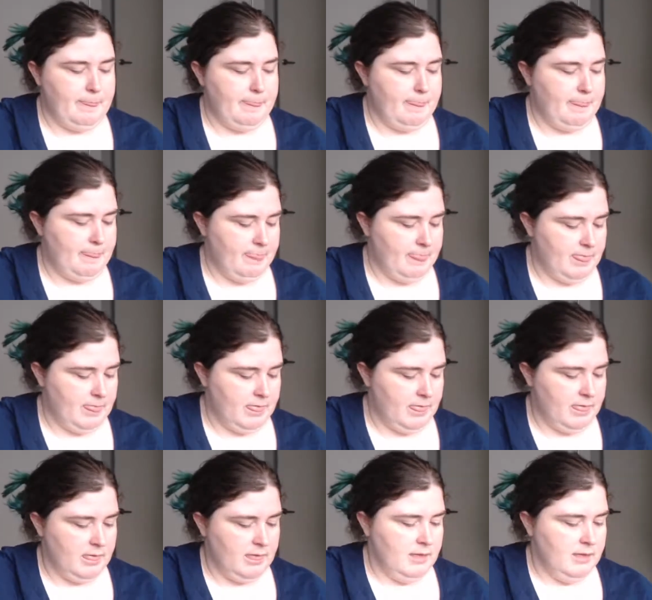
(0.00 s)

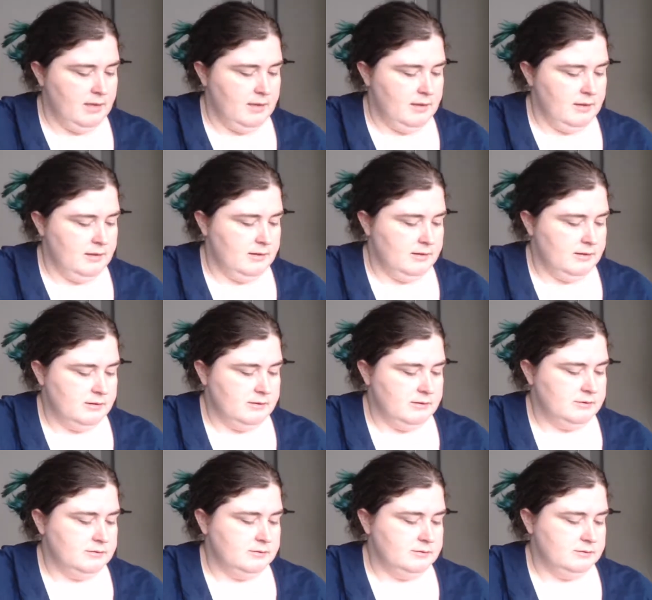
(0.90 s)

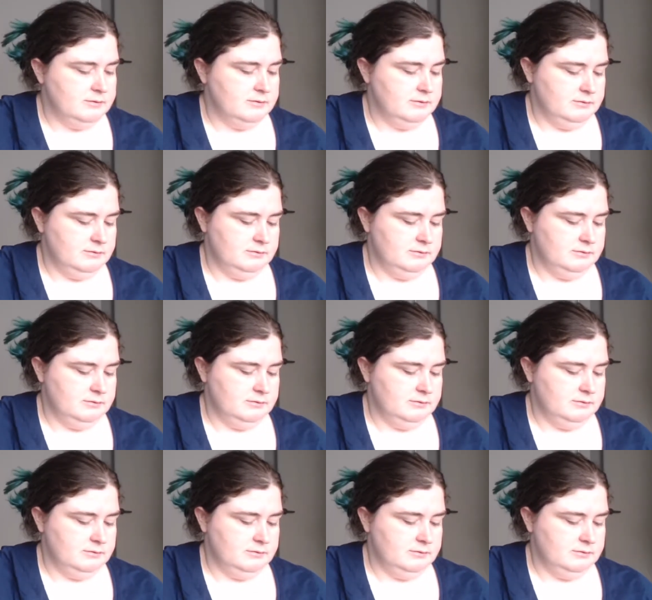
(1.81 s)
(silence)